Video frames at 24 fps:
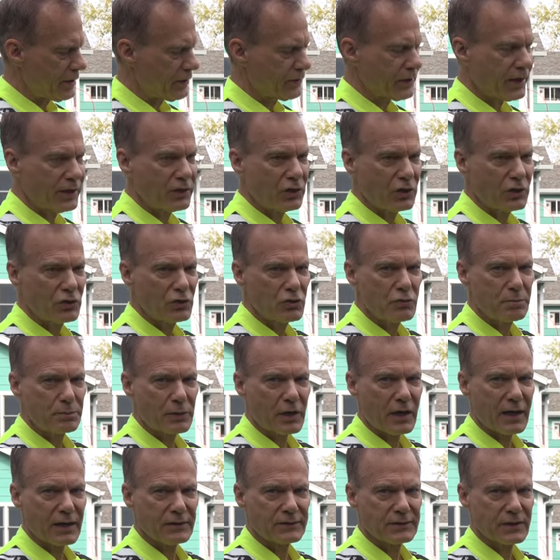is a new
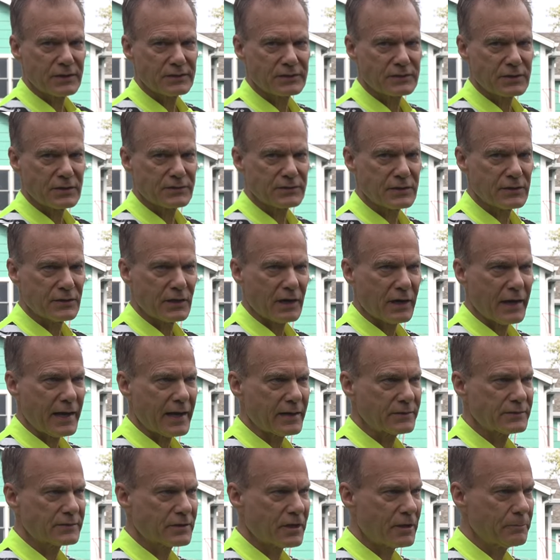process just in the
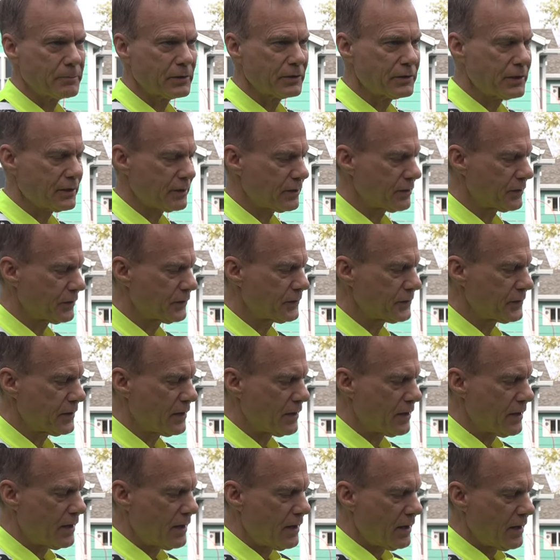last couple years.
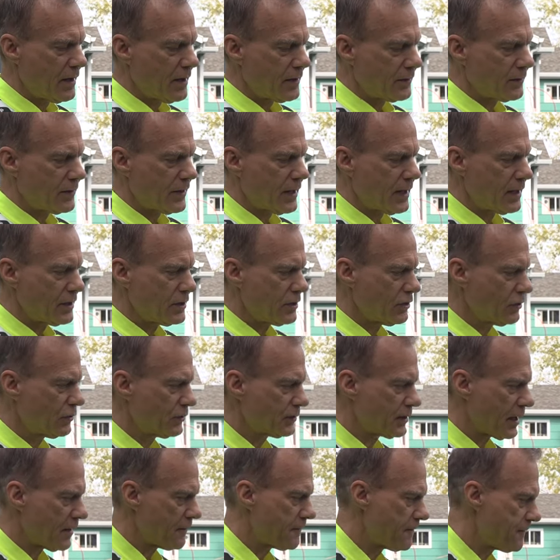They use a